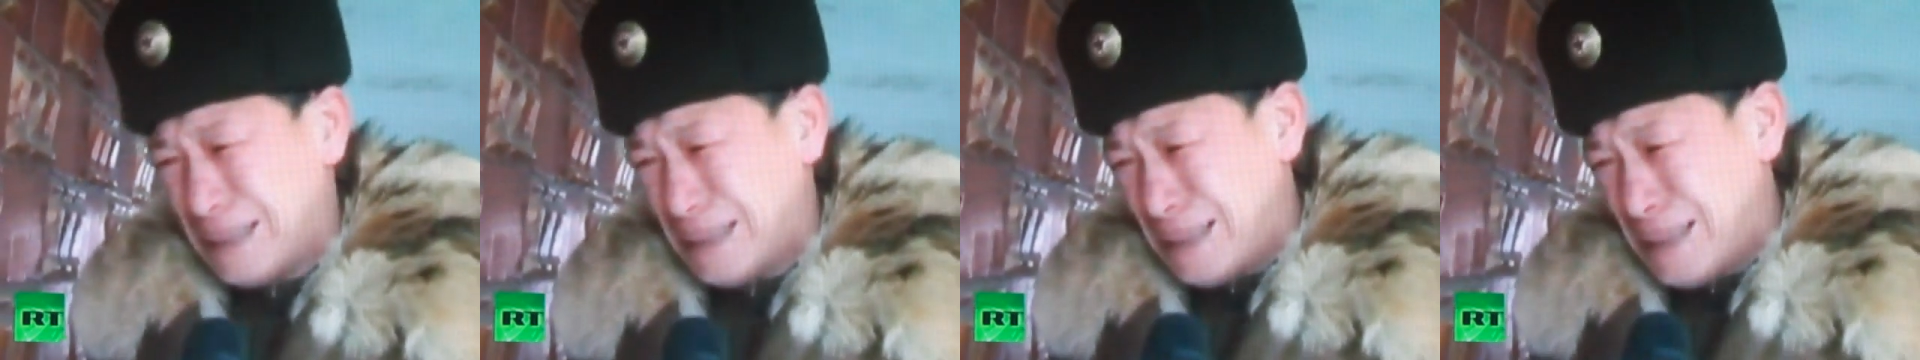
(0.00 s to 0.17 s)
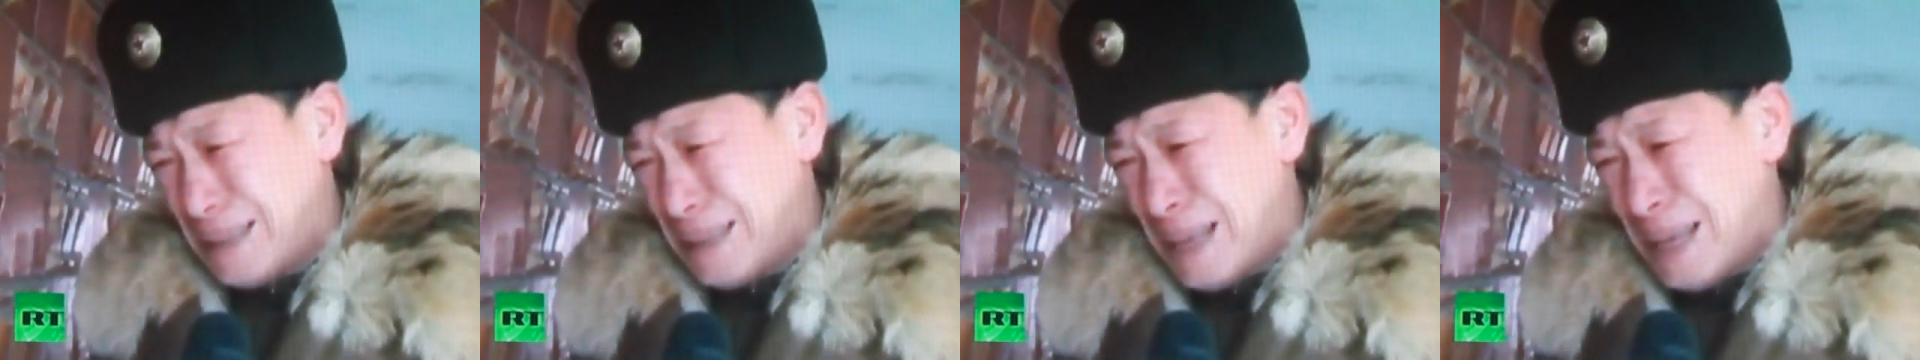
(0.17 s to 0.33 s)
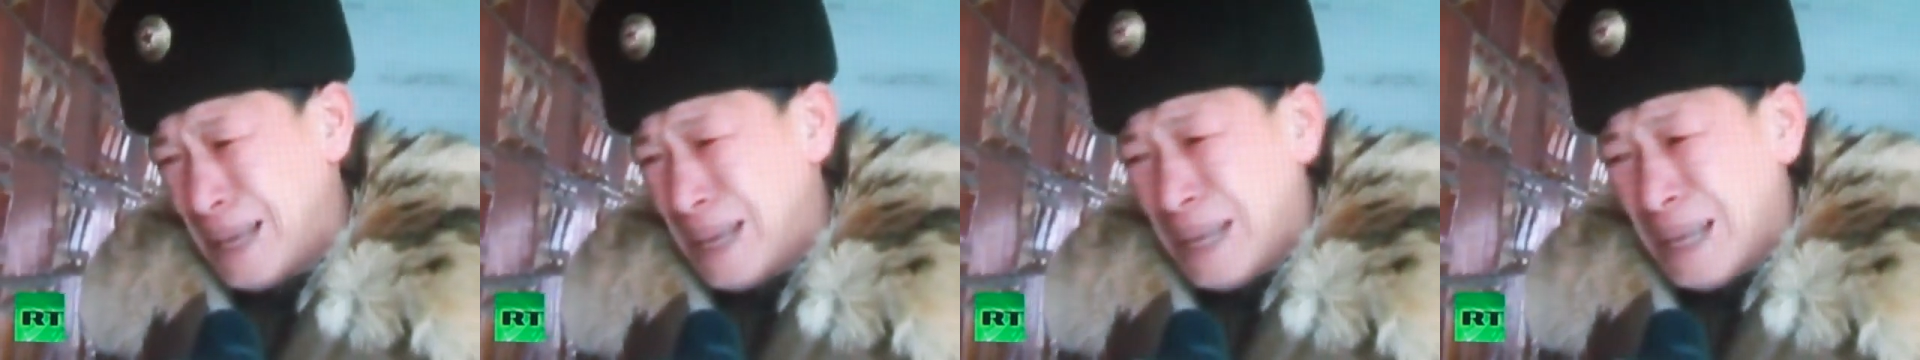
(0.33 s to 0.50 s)

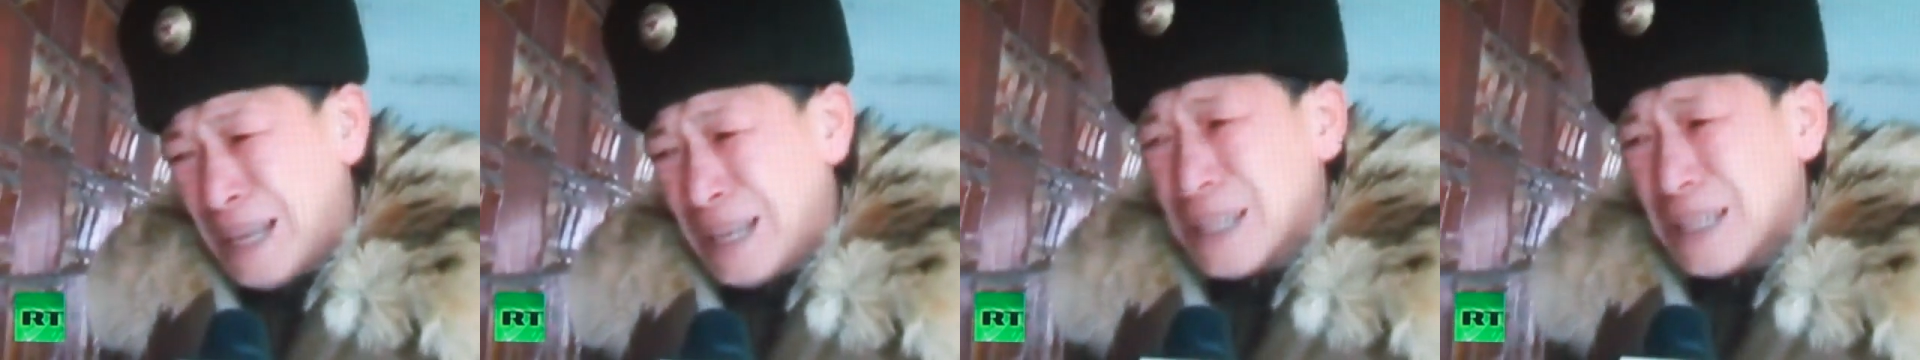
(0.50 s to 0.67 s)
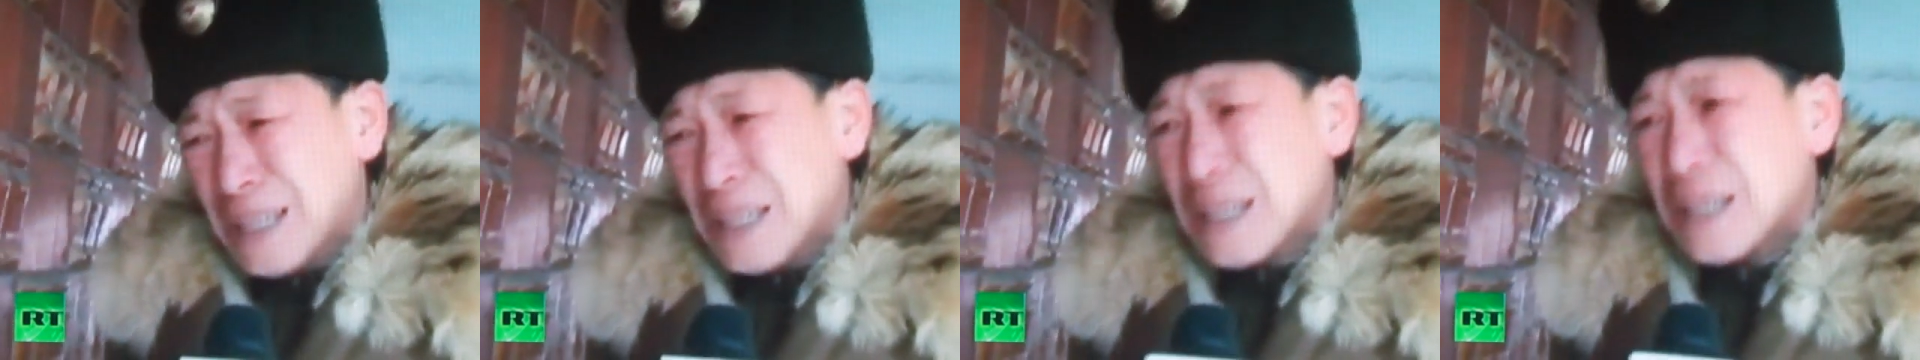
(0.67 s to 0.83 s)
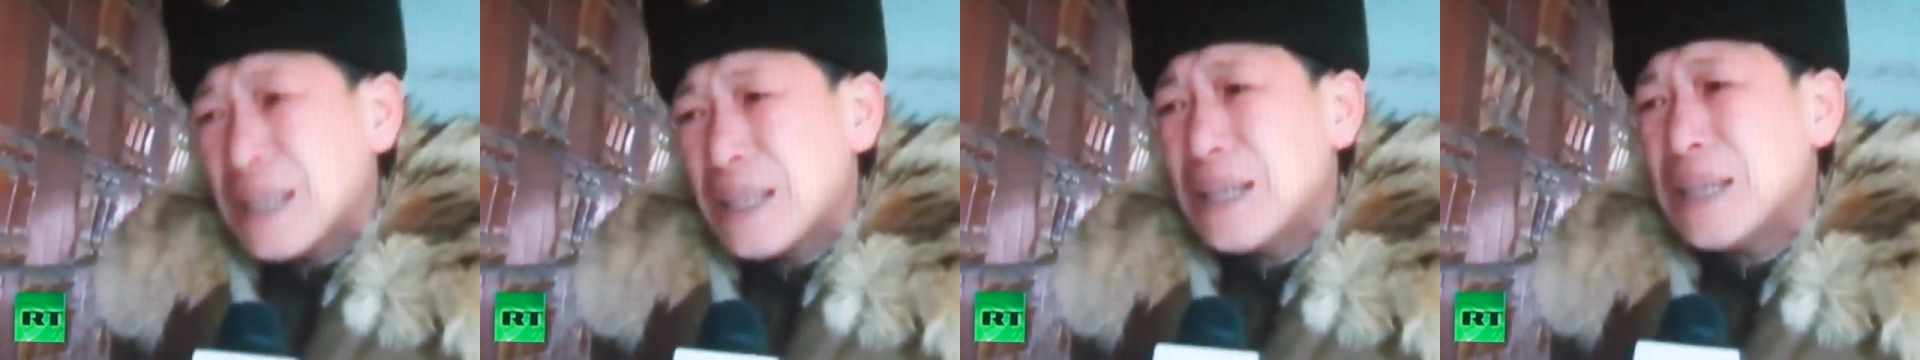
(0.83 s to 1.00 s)
who
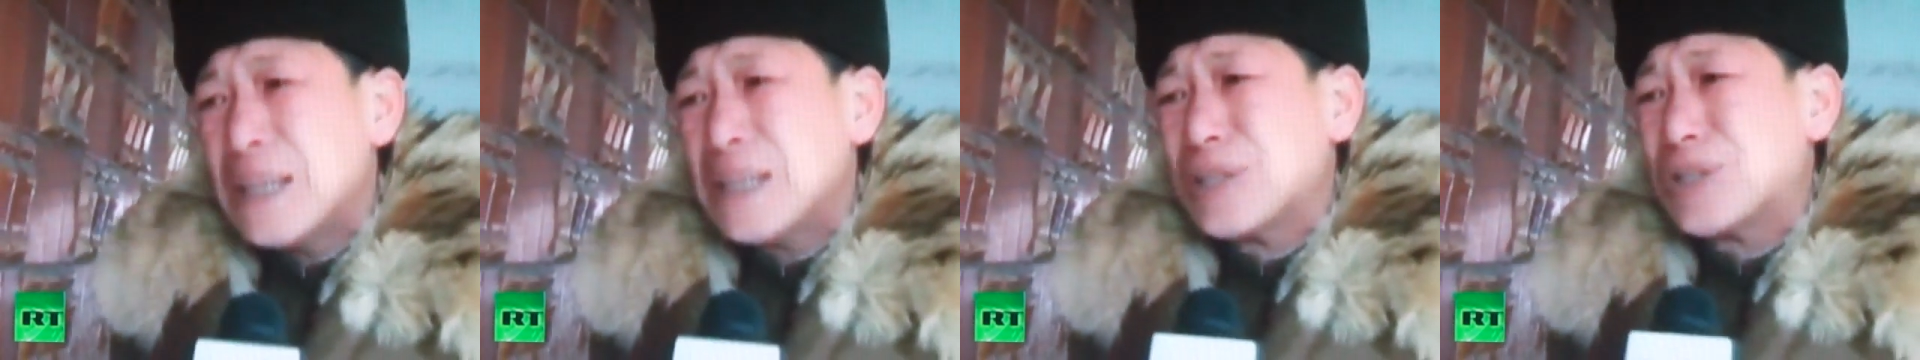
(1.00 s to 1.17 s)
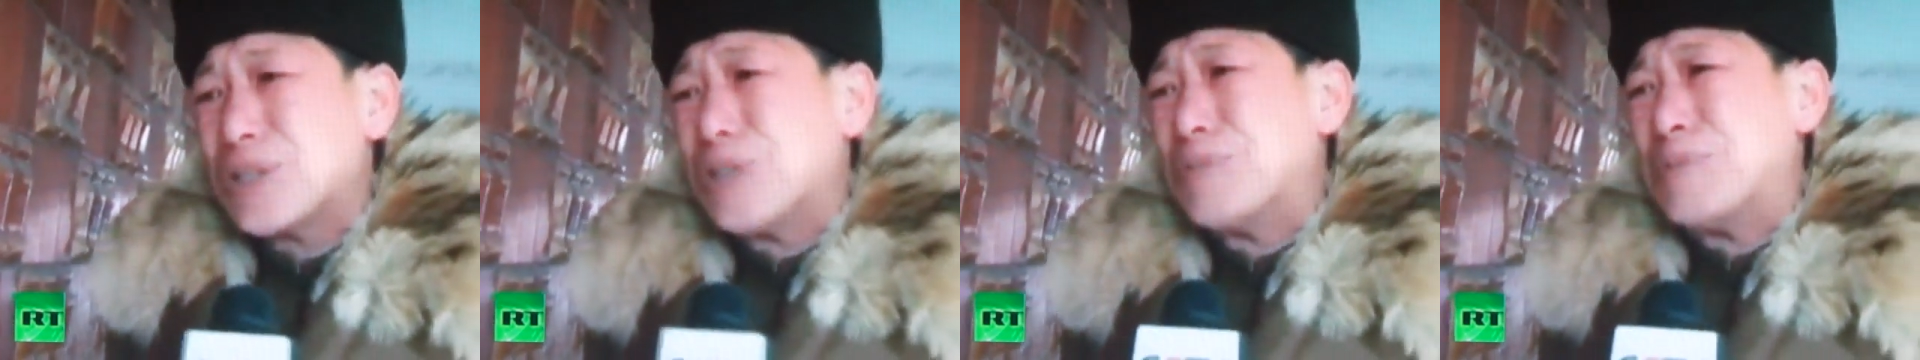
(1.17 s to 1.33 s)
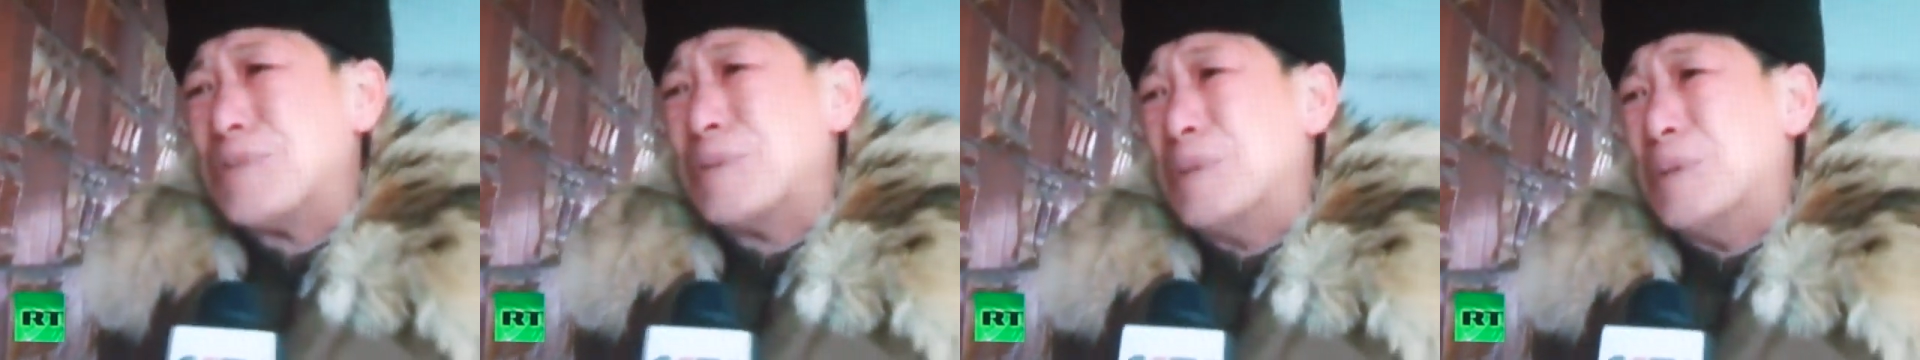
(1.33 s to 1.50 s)
waddled
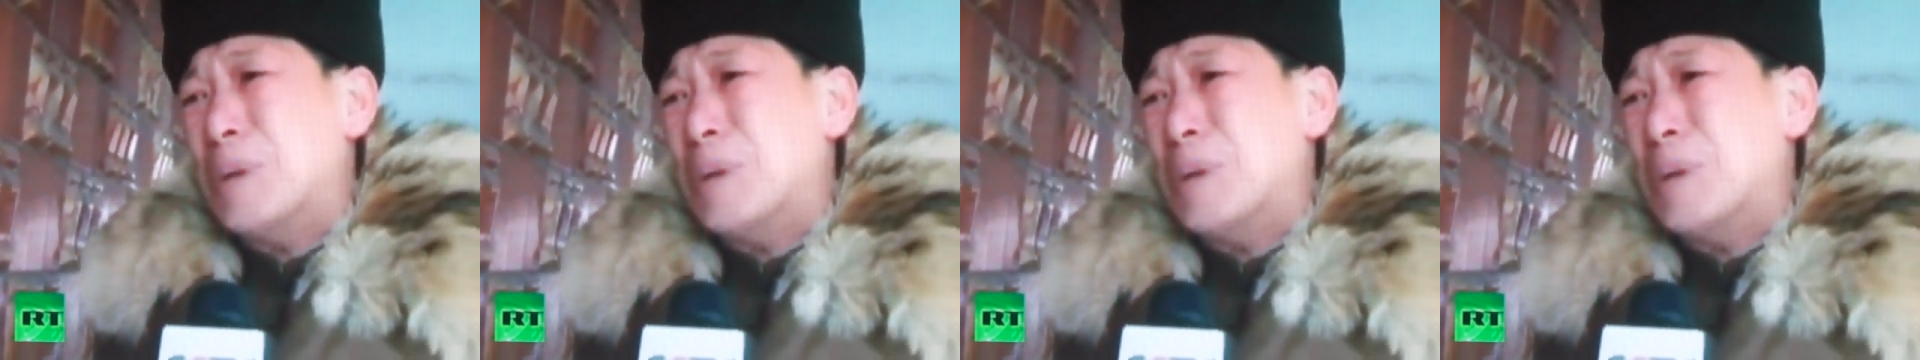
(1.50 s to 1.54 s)
like a